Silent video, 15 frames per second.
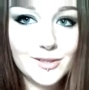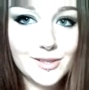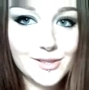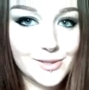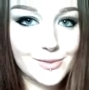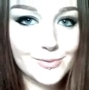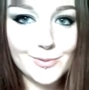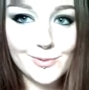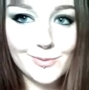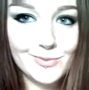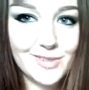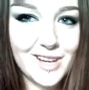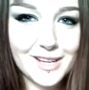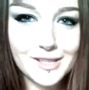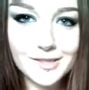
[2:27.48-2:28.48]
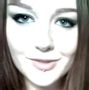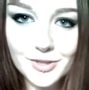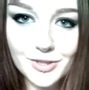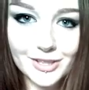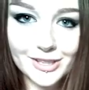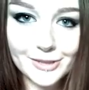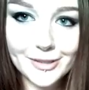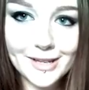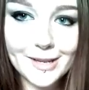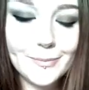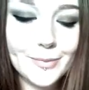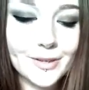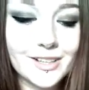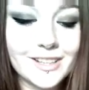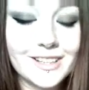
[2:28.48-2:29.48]
It's all kind of trickery,
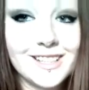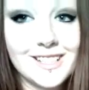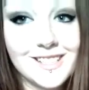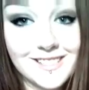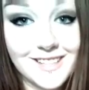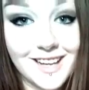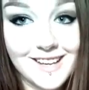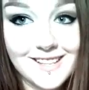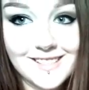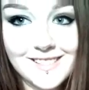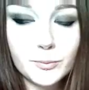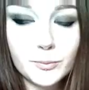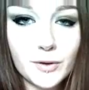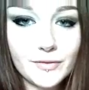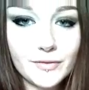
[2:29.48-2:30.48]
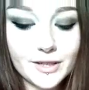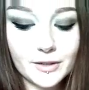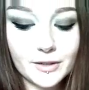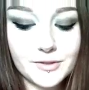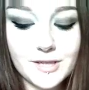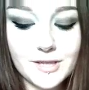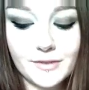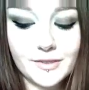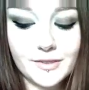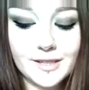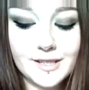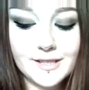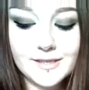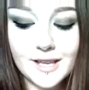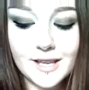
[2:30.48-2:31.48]
but it's nice. One thing I'll
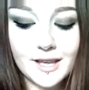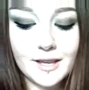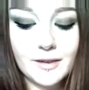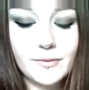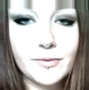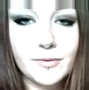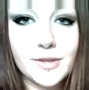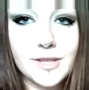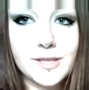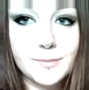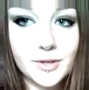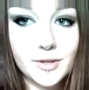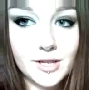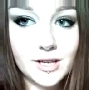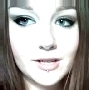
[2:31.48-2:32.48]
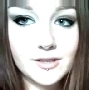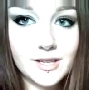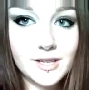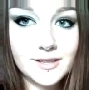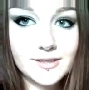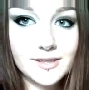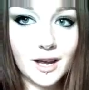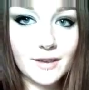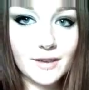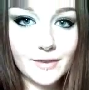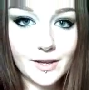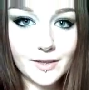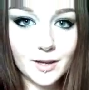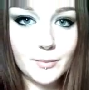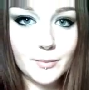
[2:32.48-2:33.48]
definitely say for this product is that I
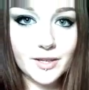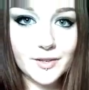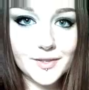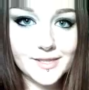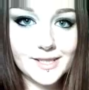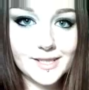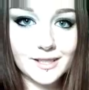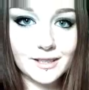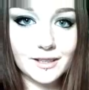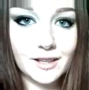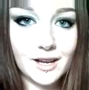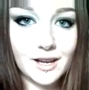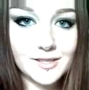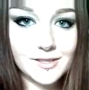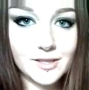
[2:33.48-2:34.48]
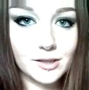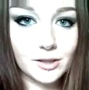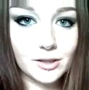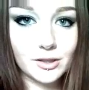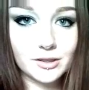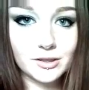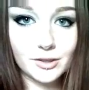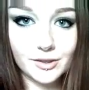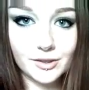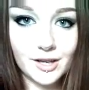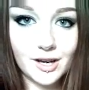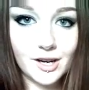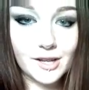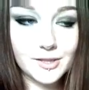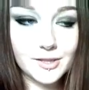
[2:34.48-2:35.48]
found that my concealer lasts a lot
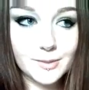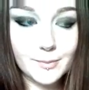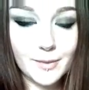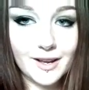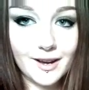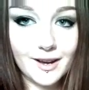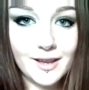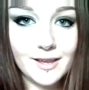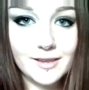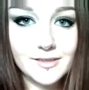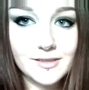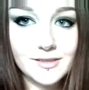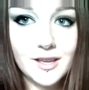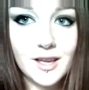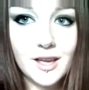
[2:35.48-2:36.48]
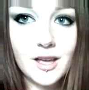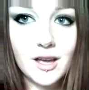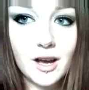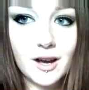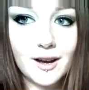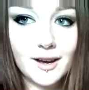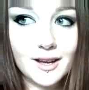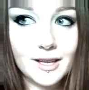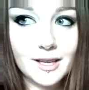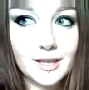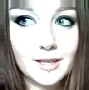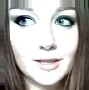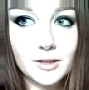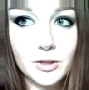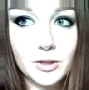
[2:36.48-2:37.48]
longer under my eyes.
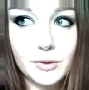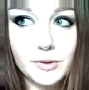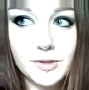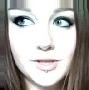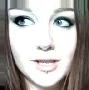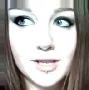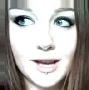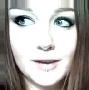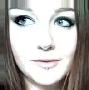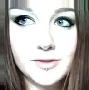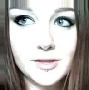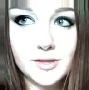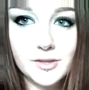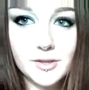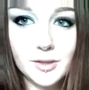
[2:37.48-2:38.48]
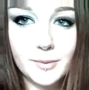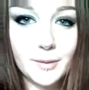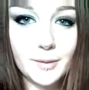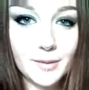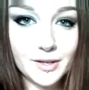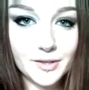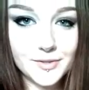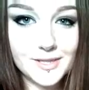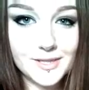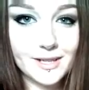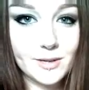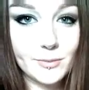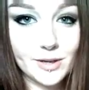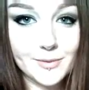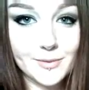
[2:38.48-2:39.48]
I used to have to top up my
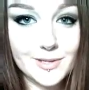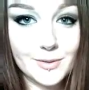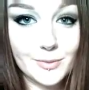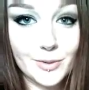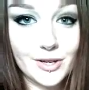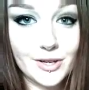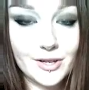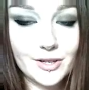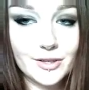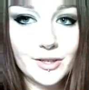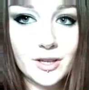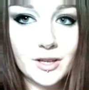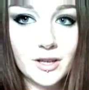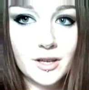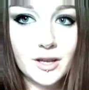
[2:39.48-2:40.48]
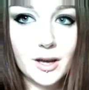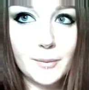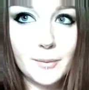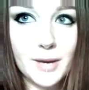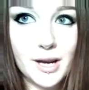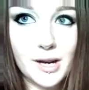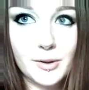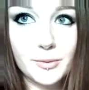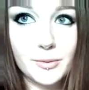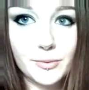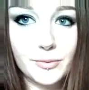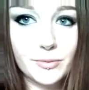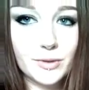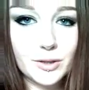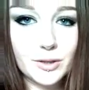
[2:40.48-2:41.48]
concealer when I was at work about
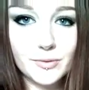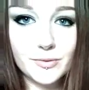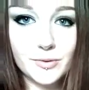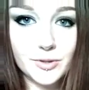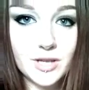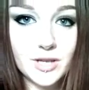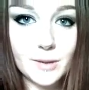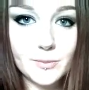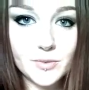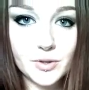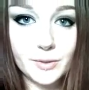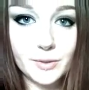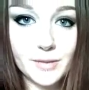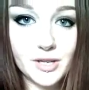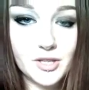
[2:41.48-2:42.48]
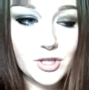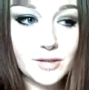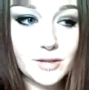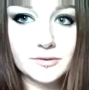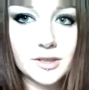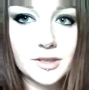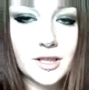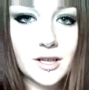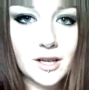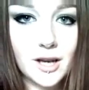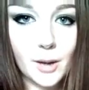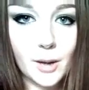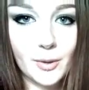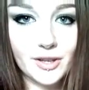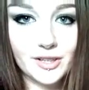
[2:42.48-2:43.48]
3 or 4 times during my shift.
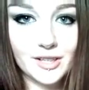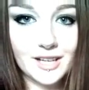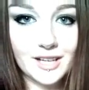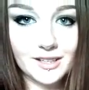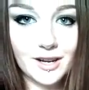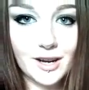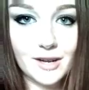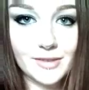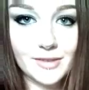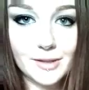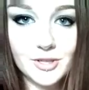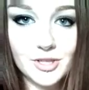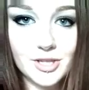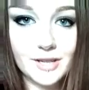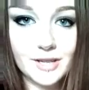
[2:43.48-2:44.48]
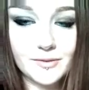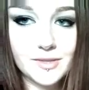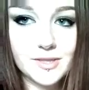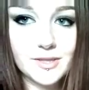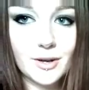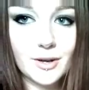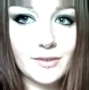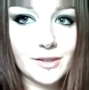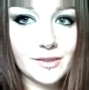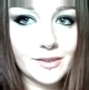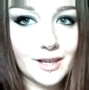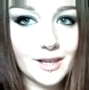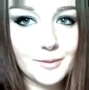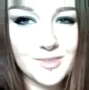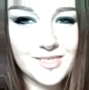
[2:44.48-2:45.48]
I work a 9.5-hour shift, so I found
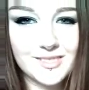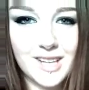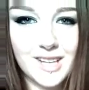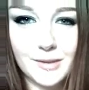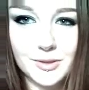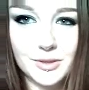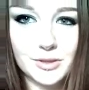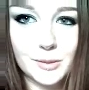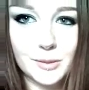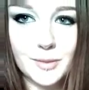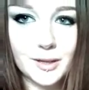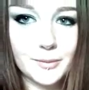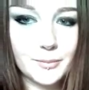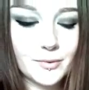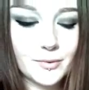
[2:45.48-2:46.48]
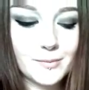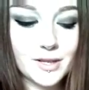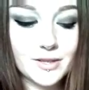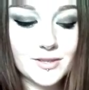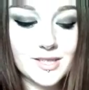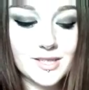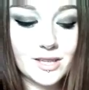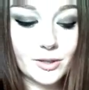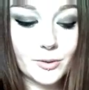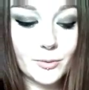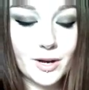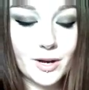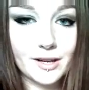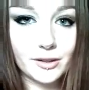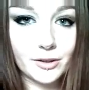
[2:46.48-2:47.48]
that I would have to top up with my concealer
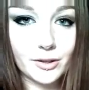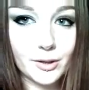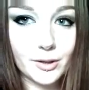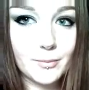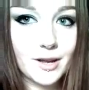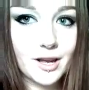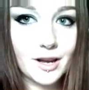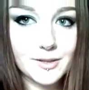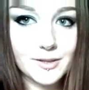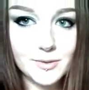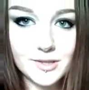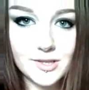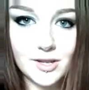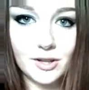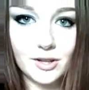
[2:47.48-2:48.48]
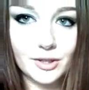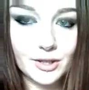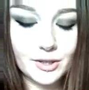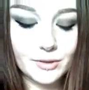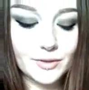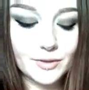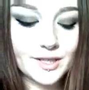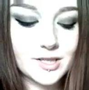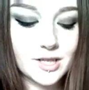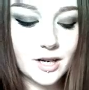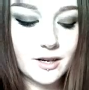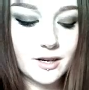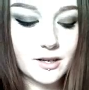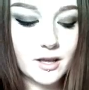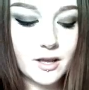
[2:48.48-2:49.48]
quite a lot. My eyes would start looking really
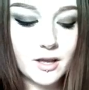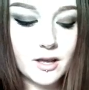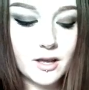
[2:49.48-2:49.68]
dark.